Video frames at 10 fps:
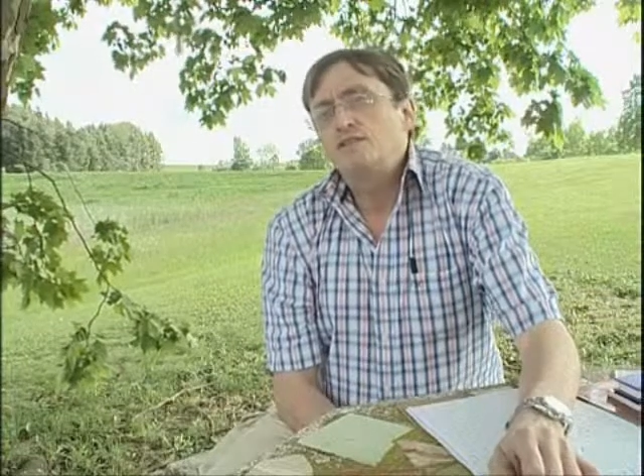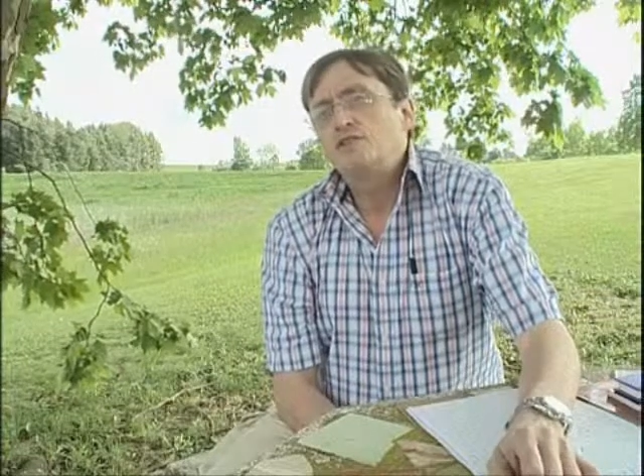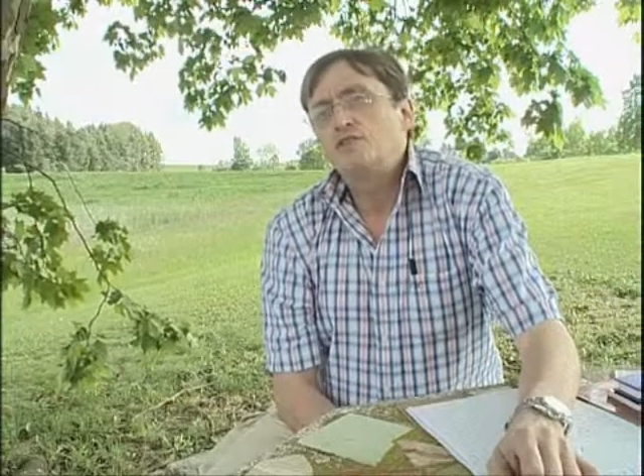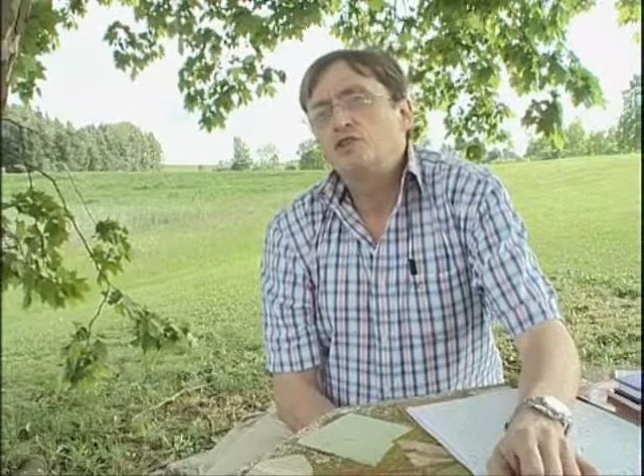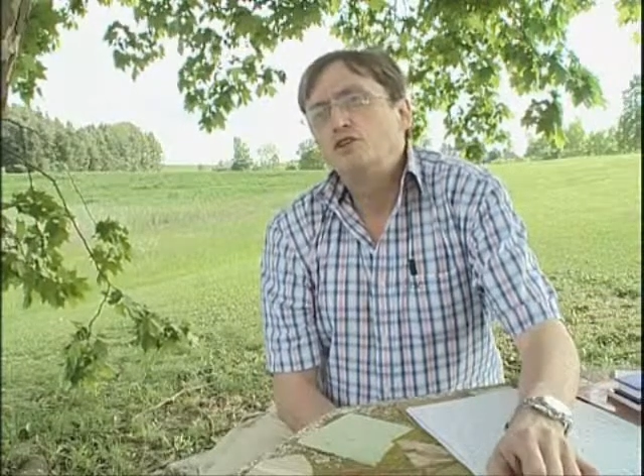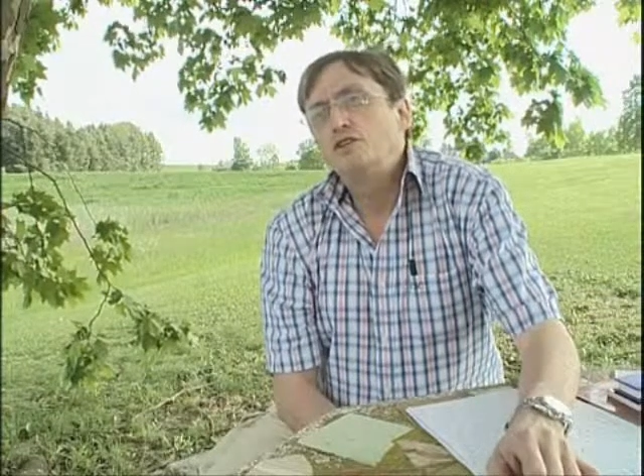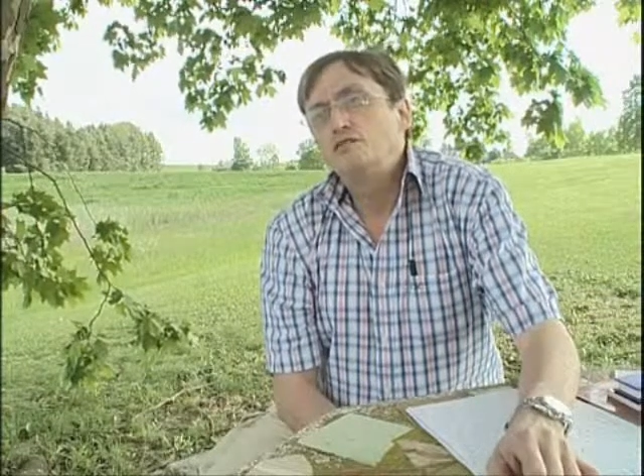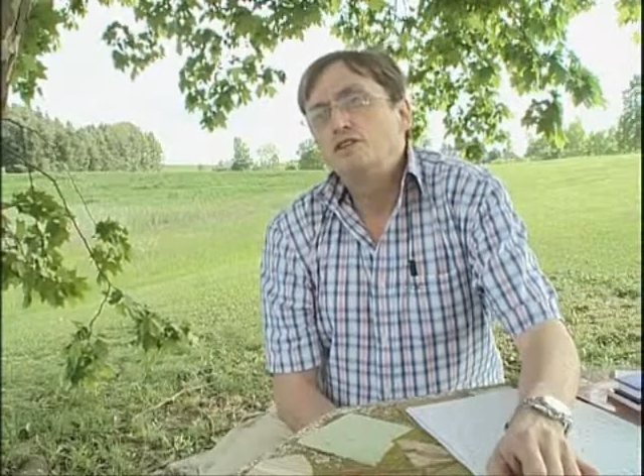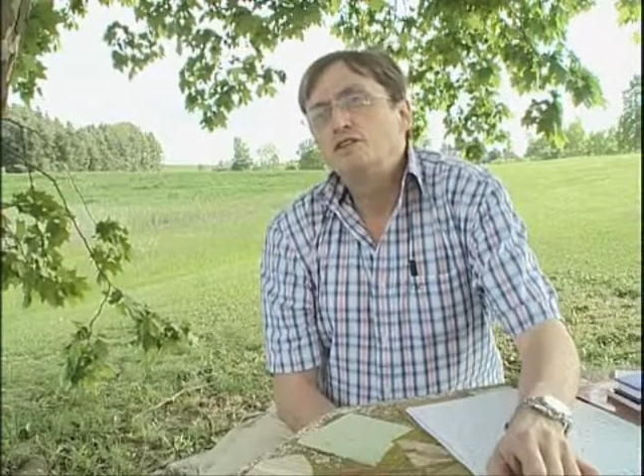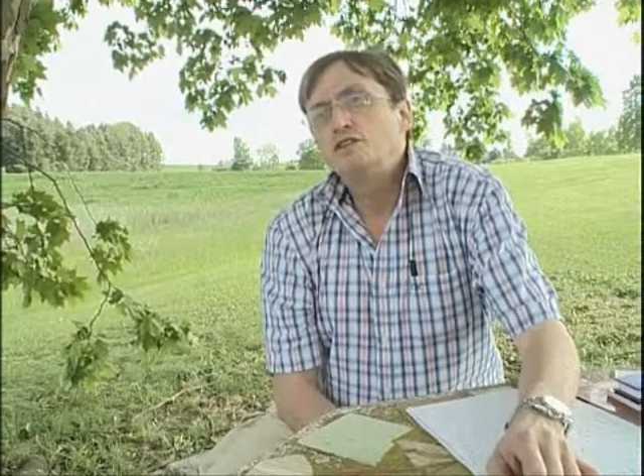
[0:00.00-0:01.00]
of the
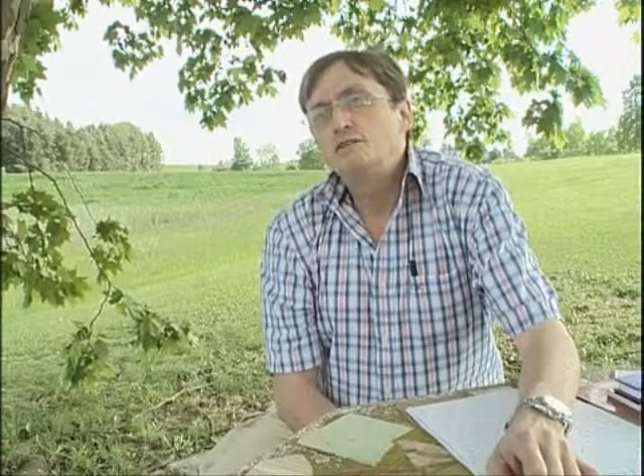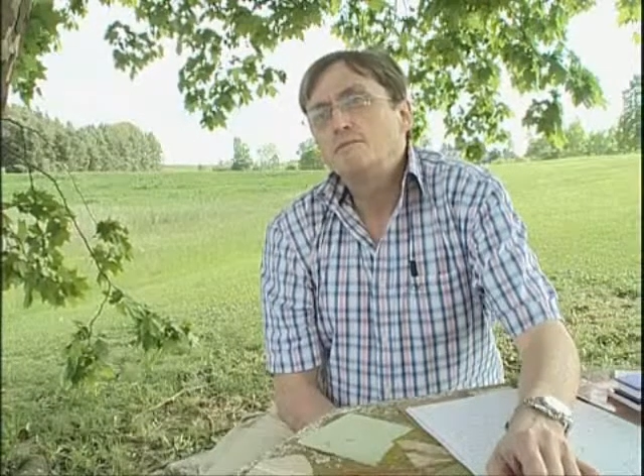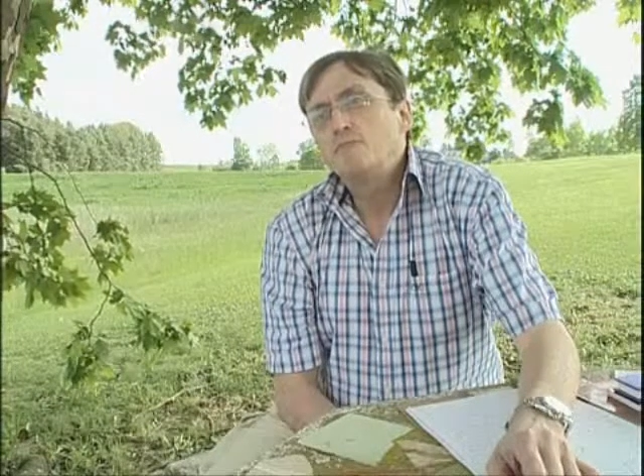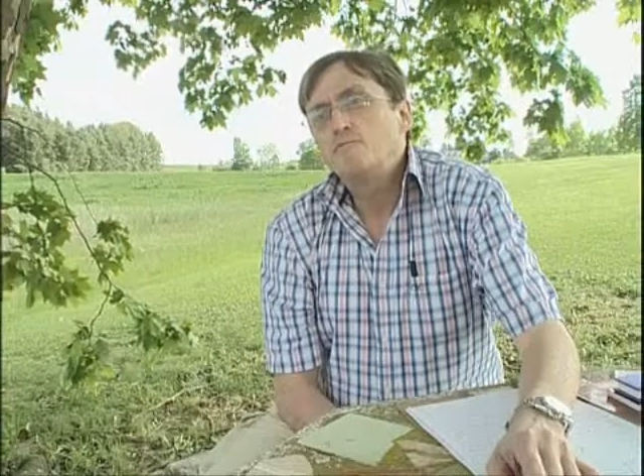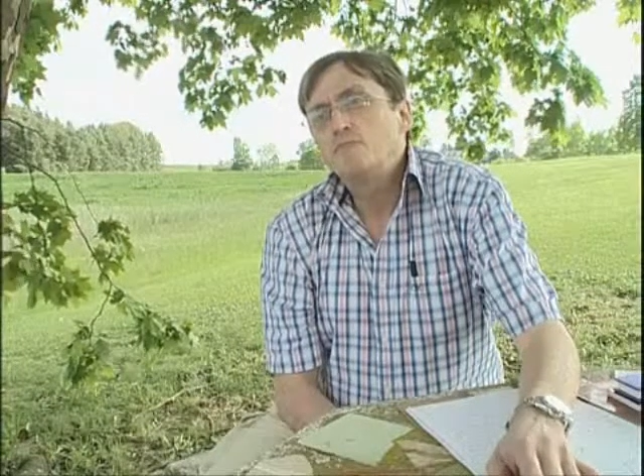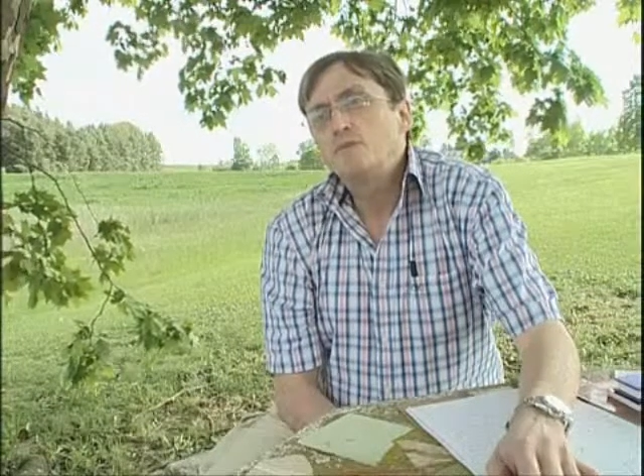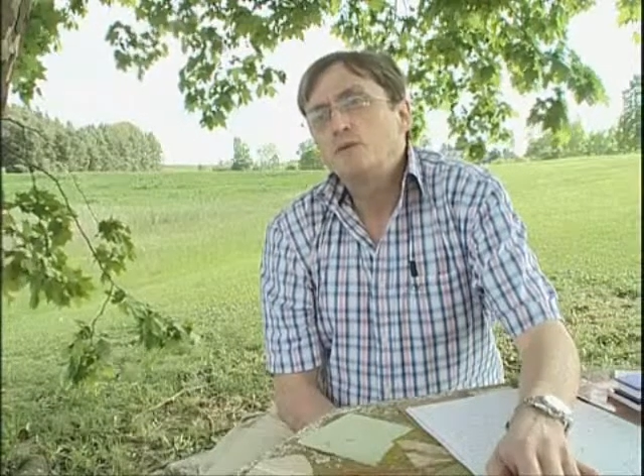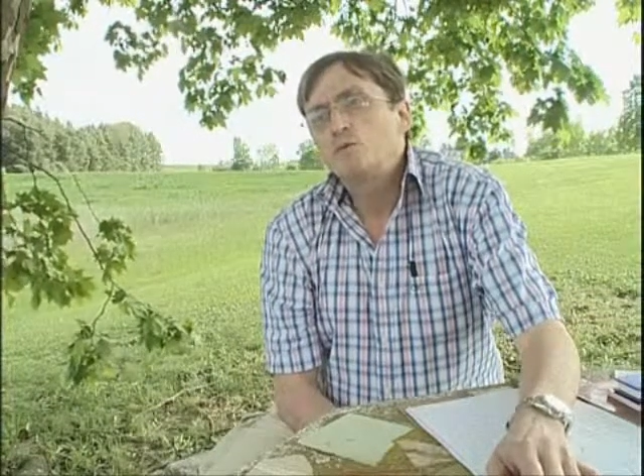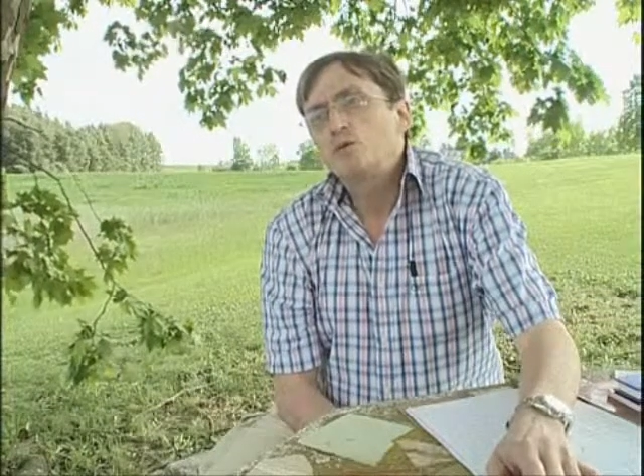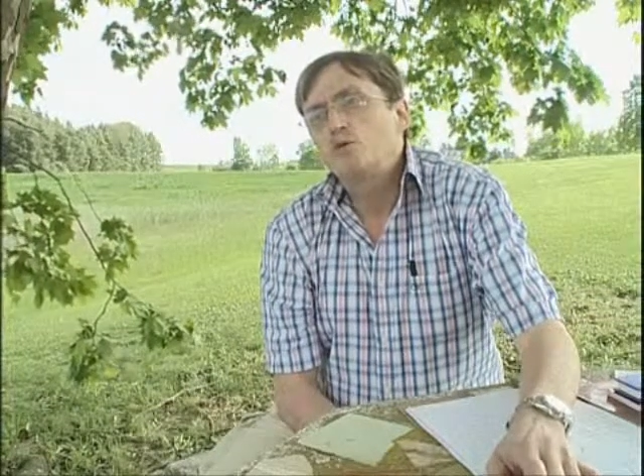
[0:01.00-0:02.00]
universe
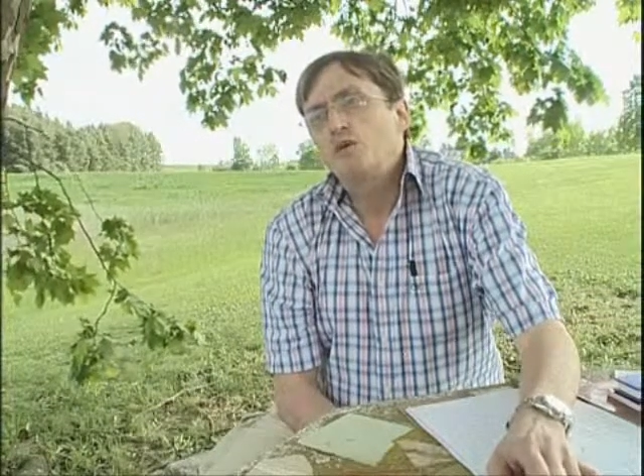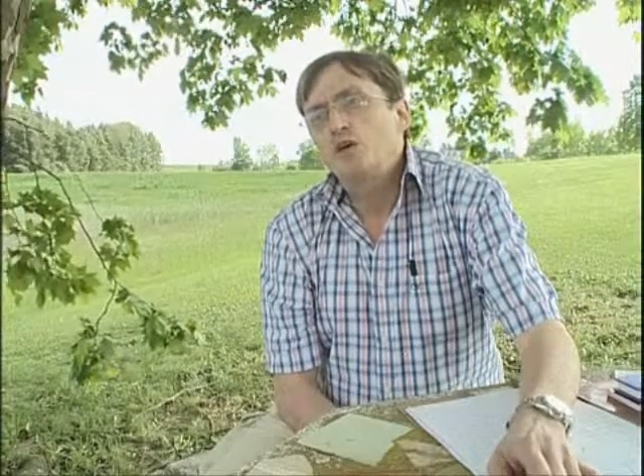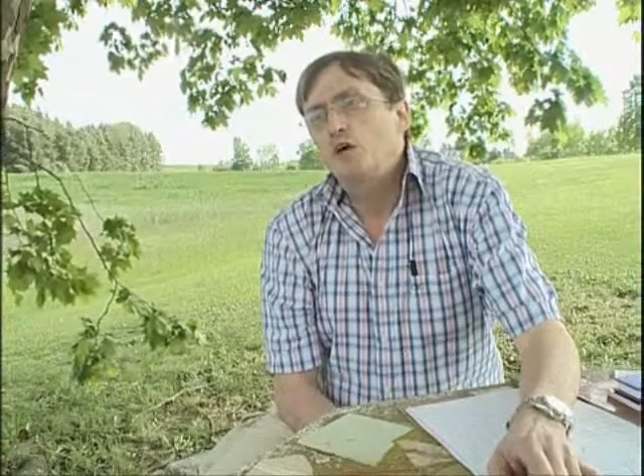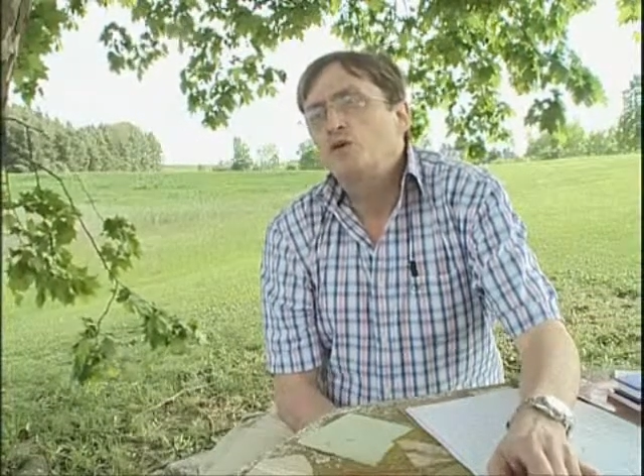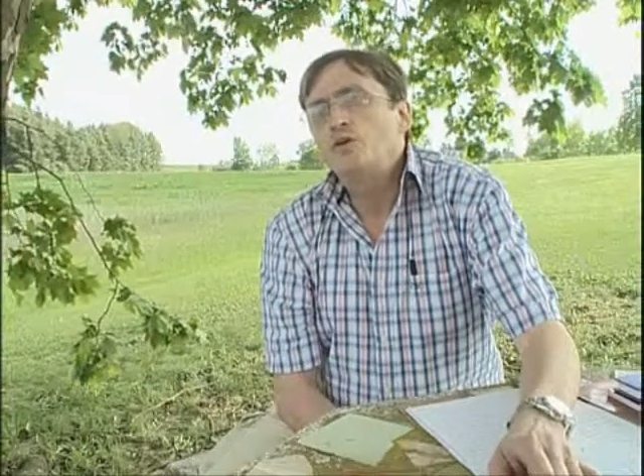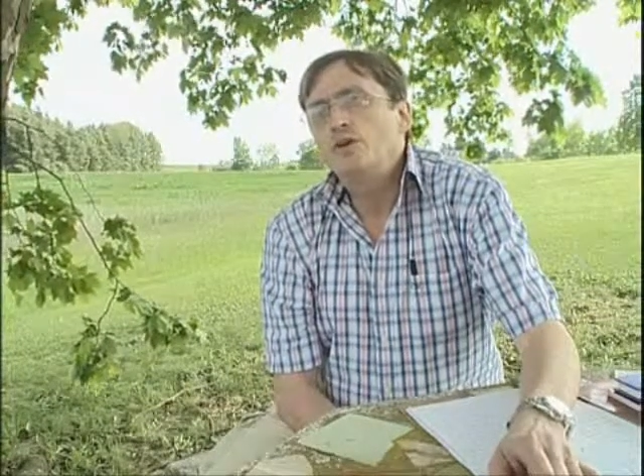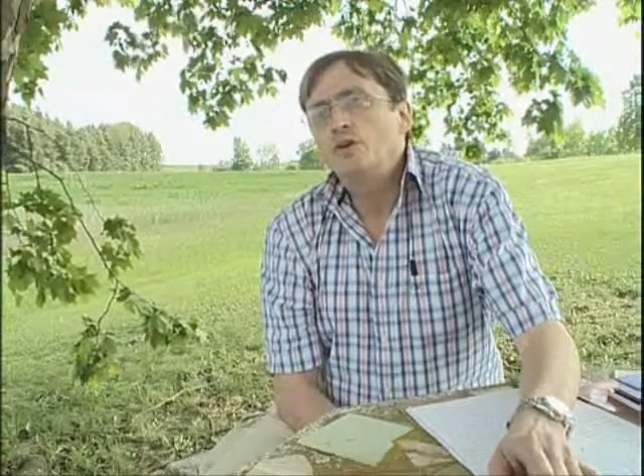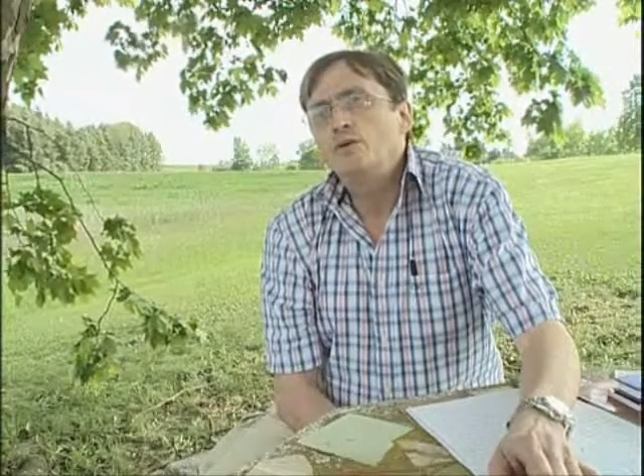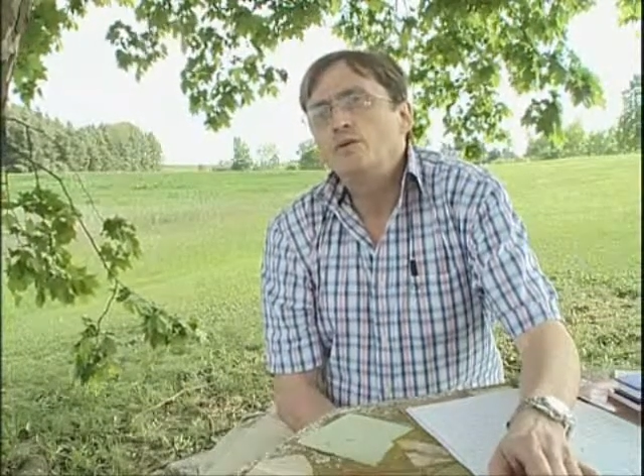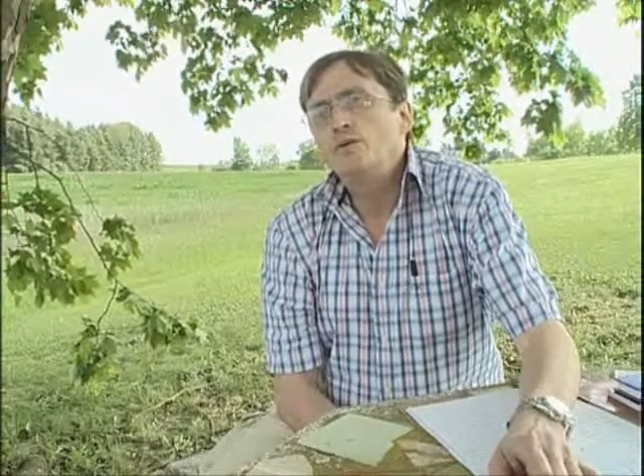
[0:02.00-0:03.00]
which we don't know